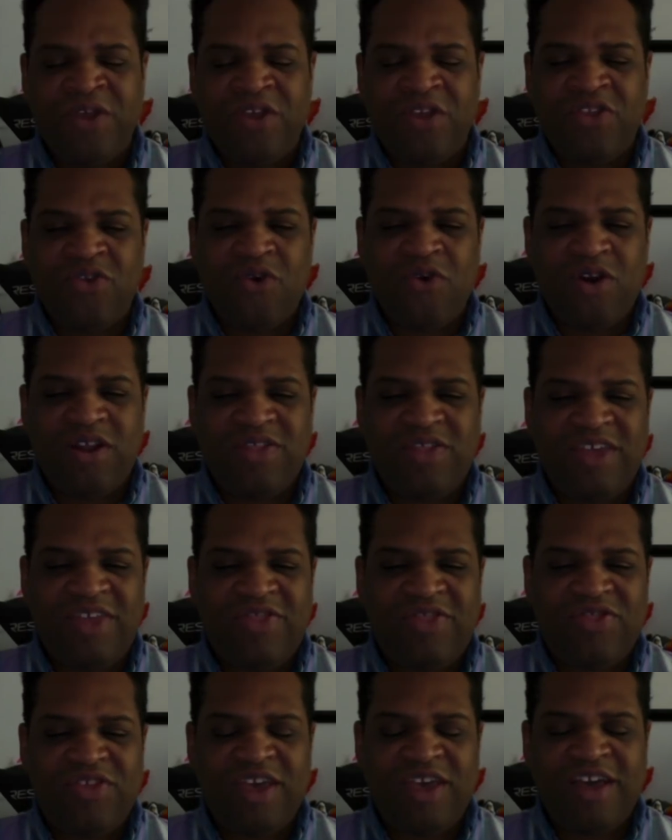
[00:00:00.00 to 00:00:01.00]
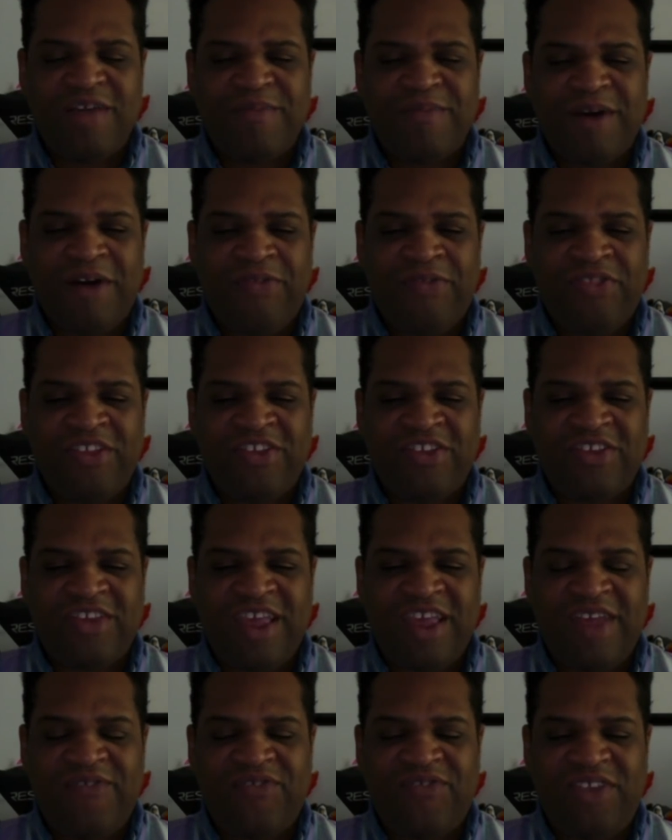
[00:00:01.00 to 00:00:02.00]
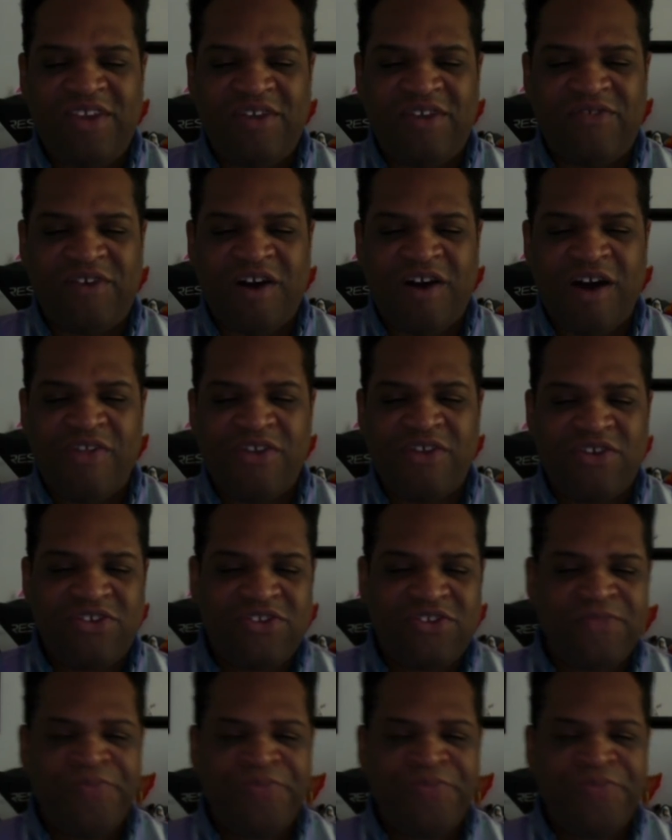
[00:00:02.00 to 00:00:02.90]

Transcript: nor do they think about the safety of others